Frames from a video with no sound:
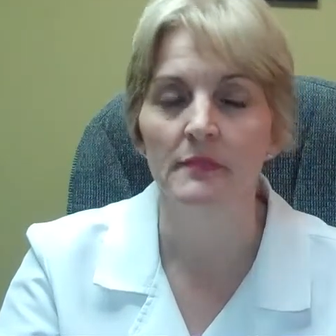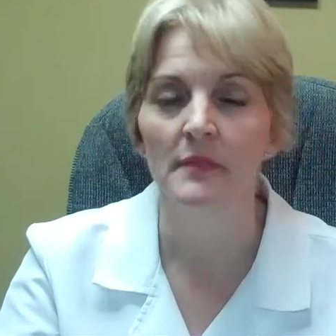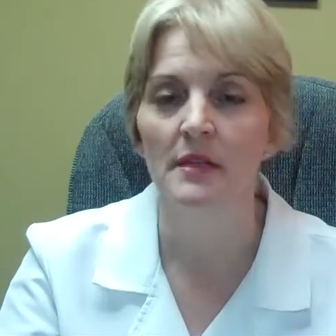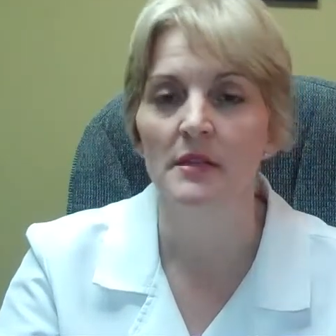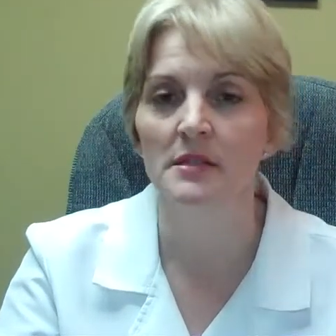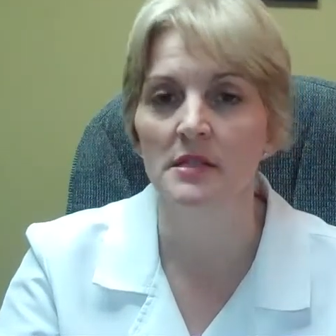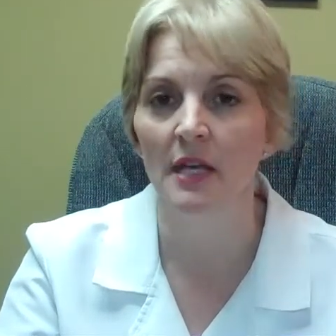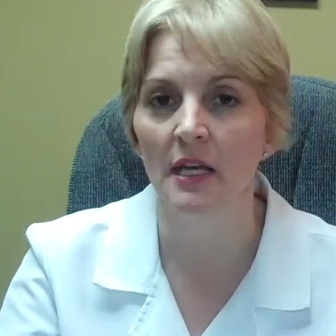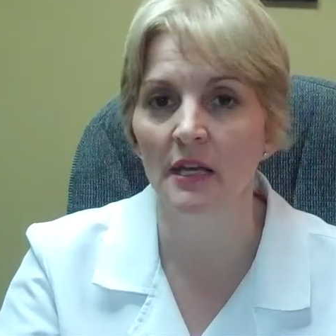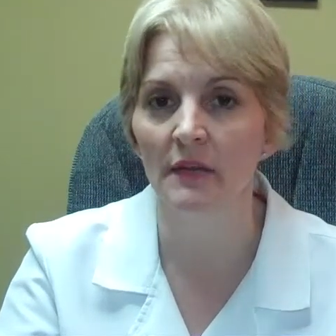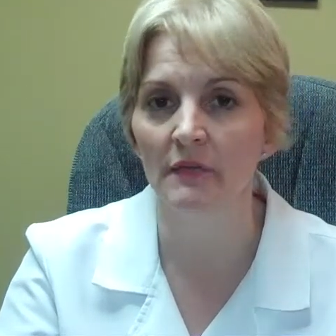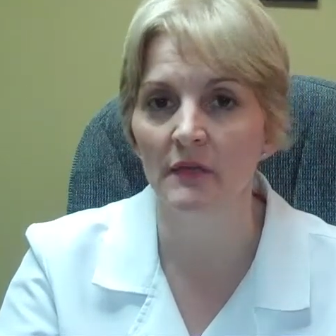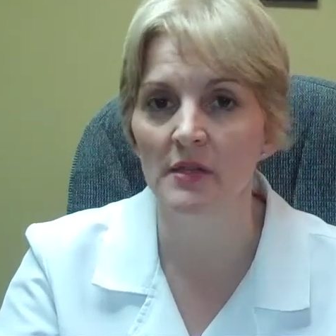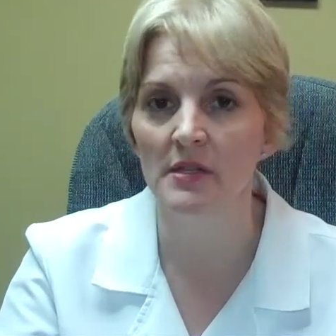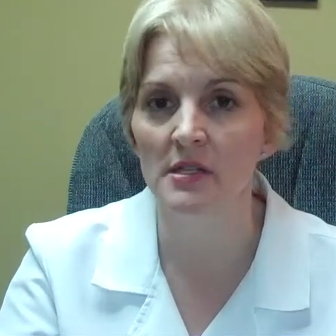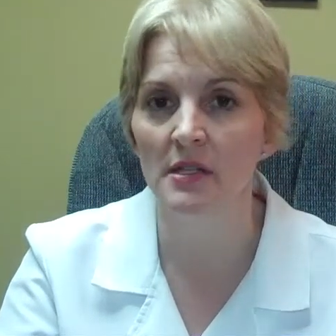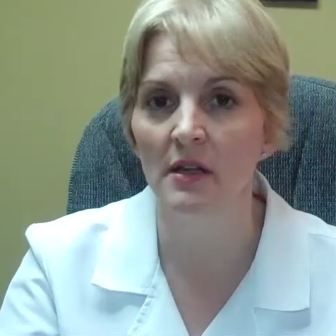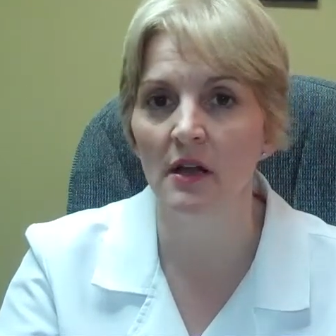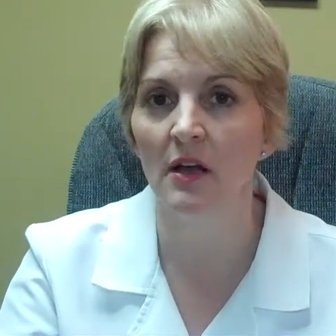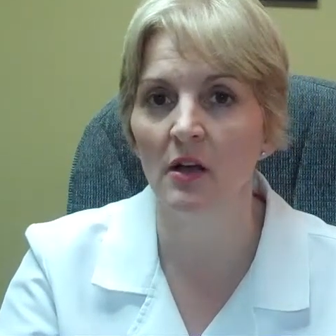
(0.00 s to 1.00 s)
Second
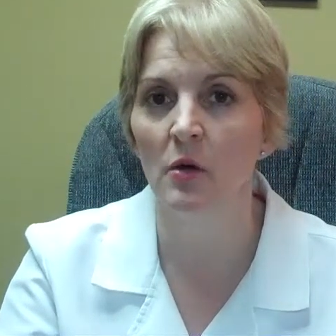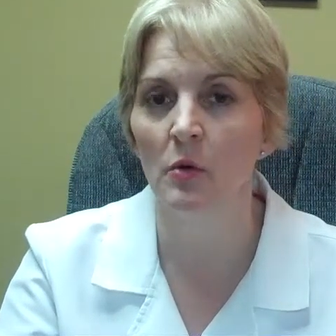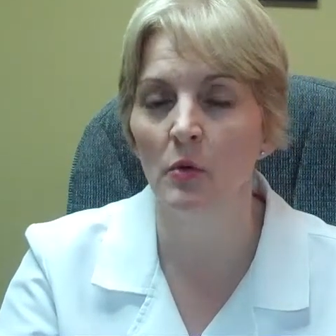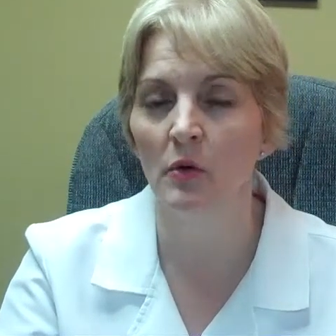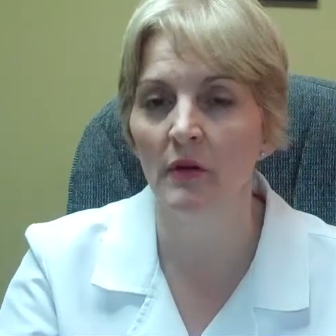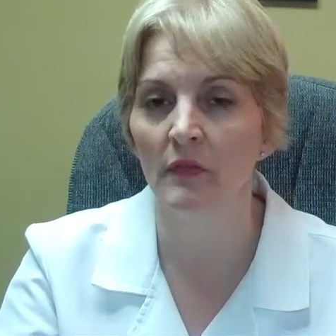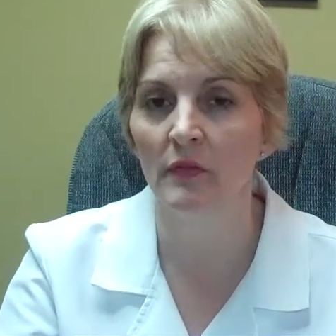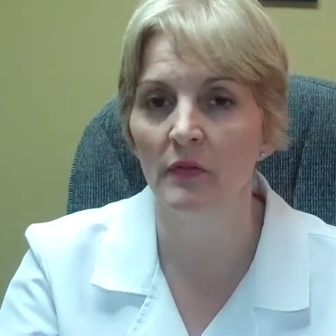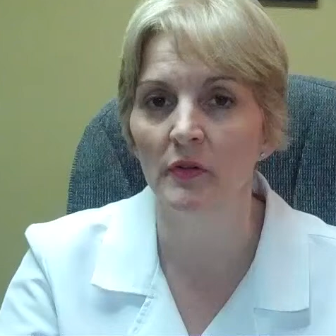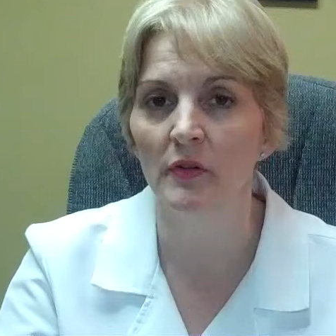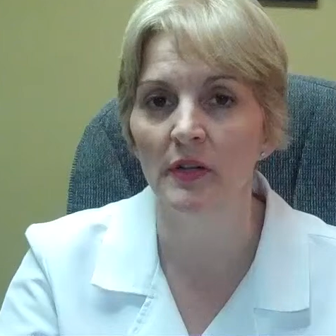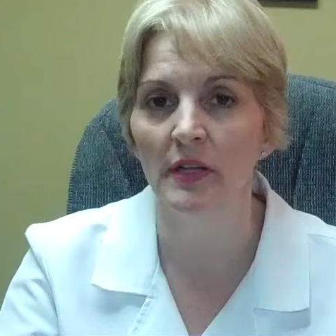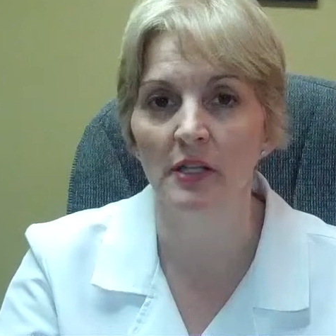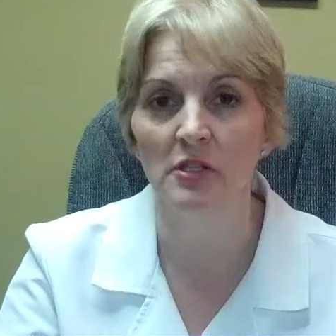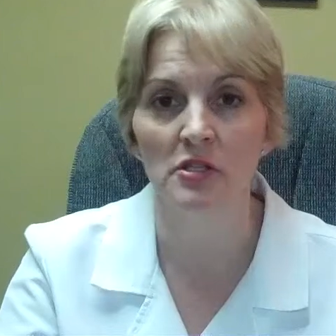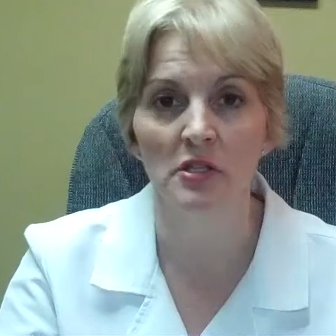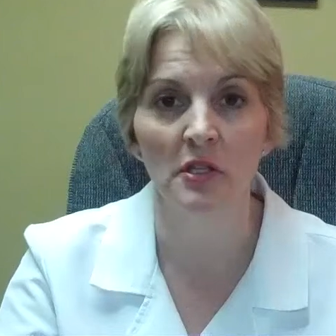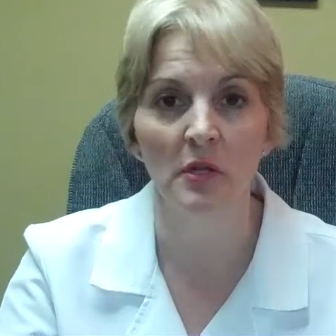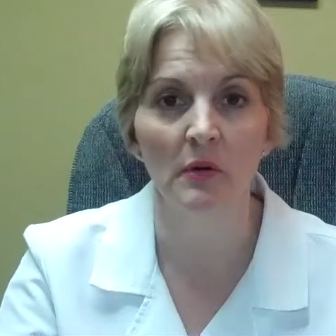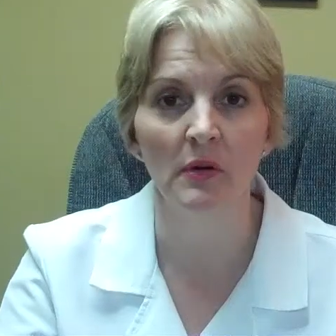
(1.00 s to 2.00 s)
visit, I'll go over and
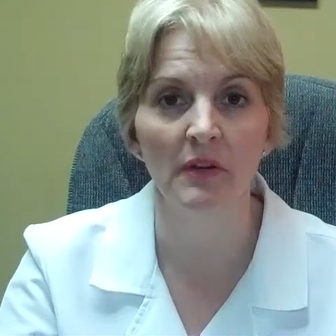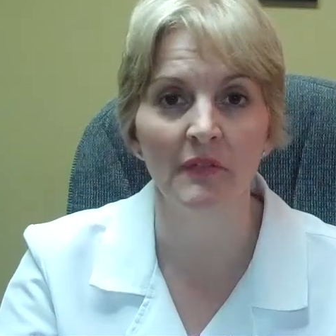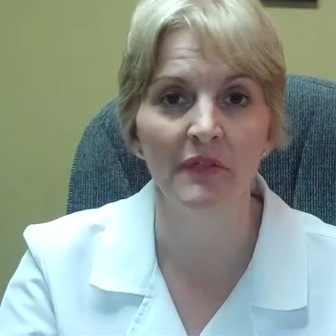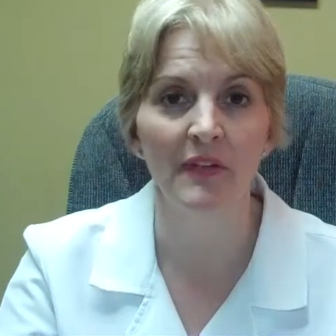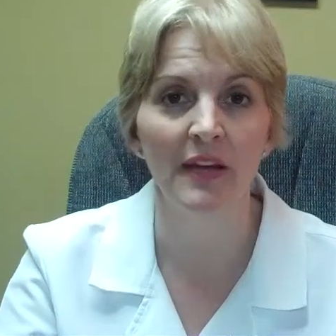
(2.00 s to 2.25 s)
let you know if